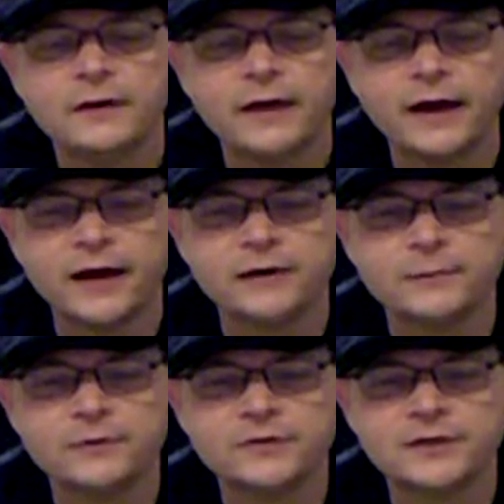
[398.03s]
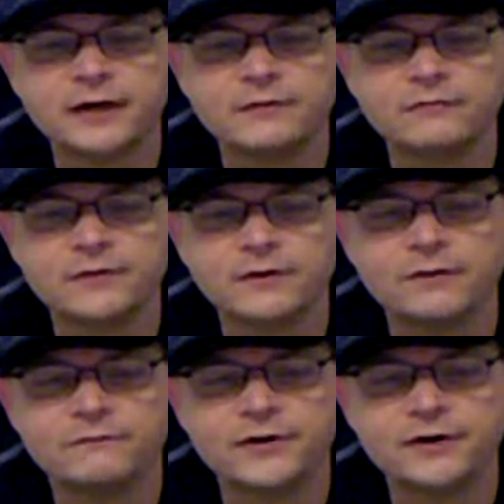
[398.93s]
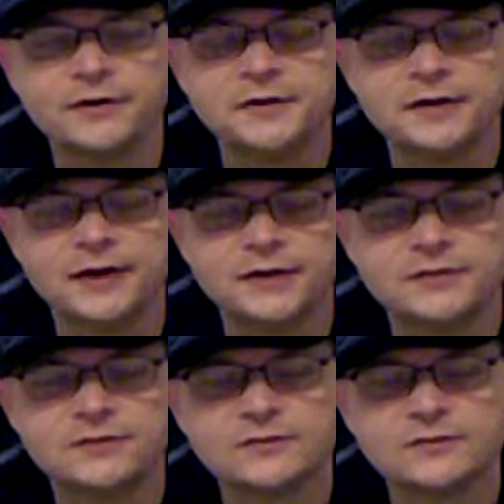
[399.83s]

and it puts out a very nice